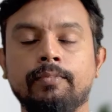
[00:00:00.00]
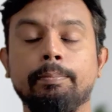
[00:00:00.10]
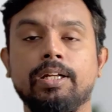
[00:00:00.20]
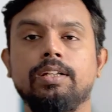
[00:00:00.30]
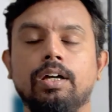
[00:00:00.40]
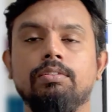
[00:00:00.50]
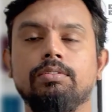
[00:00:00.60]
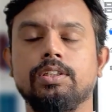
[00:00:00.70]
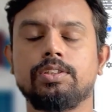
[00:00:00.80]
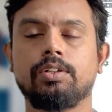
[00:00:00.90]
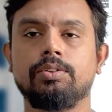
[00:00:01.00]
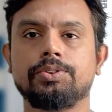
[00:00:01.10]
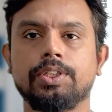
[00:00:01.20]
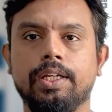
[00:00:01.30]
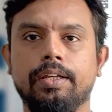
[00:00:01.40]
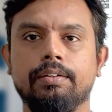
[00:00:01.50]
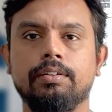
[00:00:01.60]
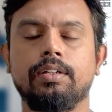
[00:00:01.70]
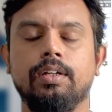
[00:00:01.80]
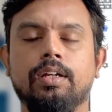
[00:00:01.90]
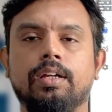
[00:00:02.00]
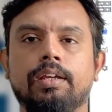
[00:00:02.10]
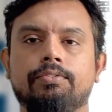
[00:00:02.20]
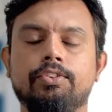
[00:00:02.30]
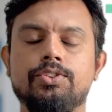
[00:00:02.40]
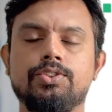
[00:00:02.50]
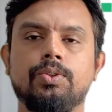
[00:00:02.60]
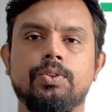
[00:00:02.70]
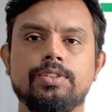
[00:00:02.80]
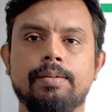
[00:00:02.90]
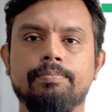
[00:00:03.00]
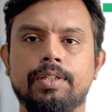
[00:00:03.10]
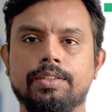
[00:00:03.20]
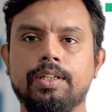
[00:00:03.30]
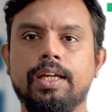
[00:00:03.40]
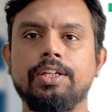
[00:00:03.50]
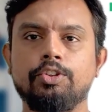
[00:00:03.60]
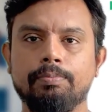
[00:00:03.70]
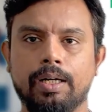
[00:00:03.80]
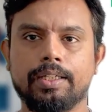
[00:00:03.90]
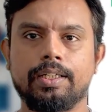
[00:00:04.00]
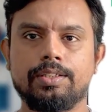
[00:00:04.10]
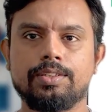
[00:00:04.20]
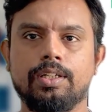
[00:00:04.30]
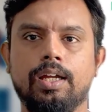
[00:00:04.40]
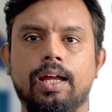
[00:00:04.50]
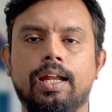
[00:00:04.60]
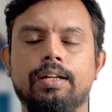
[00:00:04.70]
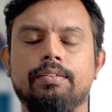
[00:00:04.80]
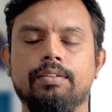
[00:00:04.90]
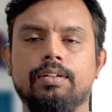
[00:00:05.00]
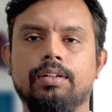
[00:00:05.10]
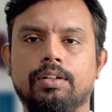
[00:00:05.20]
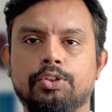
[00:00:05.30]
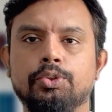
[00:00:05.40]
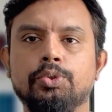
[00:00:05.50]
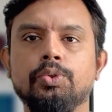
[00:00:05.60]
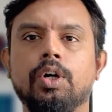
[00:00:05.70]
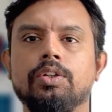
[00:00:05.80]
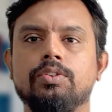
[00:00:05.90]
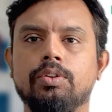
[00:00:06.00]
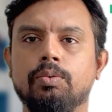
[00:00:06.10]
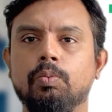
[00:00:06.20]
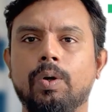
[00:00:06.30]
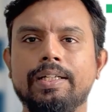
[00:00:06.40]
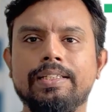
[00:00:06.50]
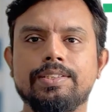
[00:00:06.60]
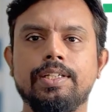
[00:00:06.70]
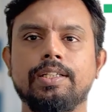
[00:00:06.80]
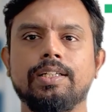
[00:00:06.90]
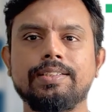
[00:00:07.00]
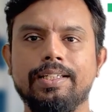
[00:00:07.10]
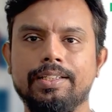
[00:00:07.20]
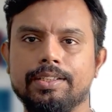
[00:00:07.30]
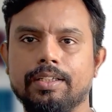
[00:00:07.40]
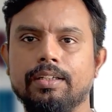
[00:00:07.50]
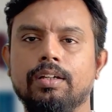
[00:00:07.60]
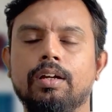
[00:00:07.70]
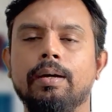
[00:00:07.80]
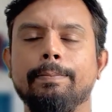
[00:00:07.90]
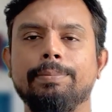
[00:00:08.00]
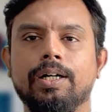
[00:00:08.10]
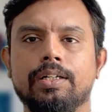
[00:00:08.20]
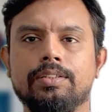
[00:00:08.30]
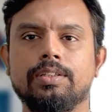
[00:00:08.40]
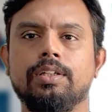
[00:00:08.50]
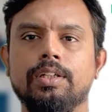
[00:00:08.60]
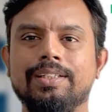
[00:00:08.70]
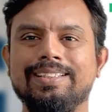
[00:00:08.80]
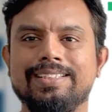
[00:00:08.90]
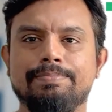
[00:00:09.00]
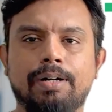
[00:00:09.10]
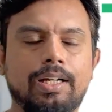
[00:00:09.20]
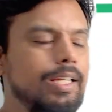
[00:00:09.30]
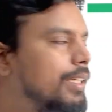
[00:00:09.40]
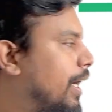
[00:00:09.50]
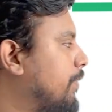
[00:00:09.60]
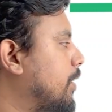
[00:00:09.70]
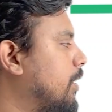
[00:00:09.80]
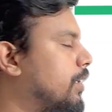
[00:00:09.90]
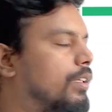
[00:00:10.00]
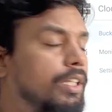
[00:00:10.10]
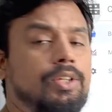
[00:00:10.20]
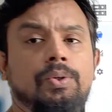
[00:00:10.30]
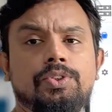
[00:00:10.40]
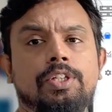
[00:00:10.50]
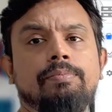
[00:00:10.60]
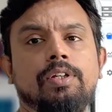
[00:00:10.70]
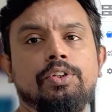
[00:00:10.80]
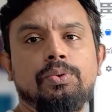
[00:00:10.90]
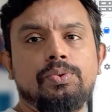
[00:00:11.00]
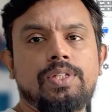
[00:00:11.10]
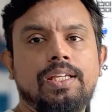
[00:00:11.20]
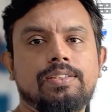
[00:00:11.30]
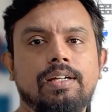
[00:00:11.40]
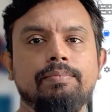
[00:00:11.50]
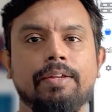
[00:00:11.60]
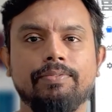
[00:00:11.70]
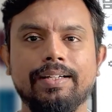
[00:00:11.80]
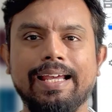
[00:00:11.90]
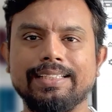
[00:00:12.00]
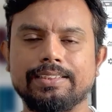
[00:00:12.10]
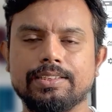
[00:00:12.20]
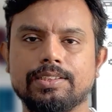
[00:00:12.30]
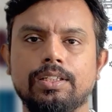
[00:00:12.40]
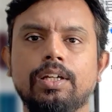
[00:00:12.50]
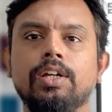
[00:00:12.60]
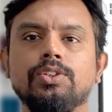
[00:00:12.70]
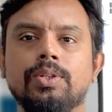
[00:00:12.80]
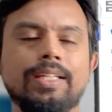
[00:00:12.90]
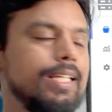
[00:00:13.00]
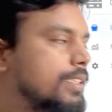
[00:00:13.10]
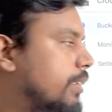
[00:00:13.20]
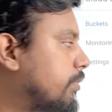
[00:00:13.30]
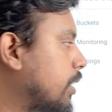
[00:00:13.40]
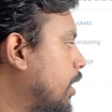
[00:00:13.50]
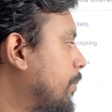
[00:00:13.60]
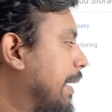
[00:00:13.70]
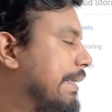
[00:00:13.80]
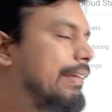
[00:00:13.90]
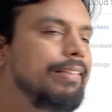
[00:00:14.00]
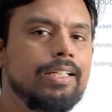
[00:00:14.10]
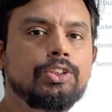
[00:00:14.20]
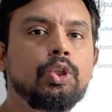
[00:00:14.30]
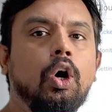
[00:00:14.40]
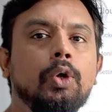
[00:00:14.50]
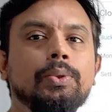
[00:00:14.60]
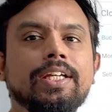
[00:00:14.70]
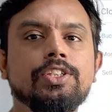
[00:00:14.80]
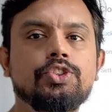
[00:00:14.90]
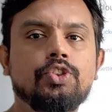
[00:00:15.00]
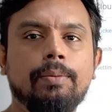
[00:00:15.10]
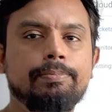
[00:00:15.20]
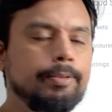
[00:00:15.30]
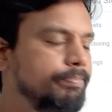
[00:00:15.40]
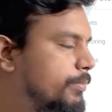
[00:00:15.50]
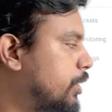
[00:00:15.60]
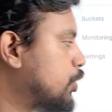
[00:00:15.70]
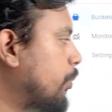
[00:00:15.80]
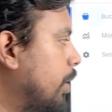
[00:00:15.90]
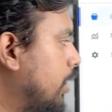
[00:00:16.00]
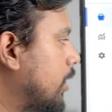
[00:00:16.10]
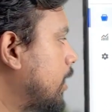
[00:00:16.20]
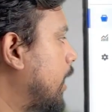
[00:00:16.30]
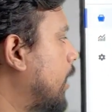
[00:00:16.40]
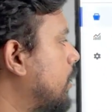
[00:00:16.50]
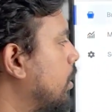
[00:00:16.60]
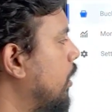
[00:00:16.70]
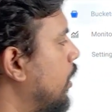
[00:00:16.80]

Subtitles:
But now it's a question here, if you store some data in your bucket and you do not want this data deleted, but this bucket have in your team using some different access, so in case someone come and delete it, so how you can stop them? So we'll learn that.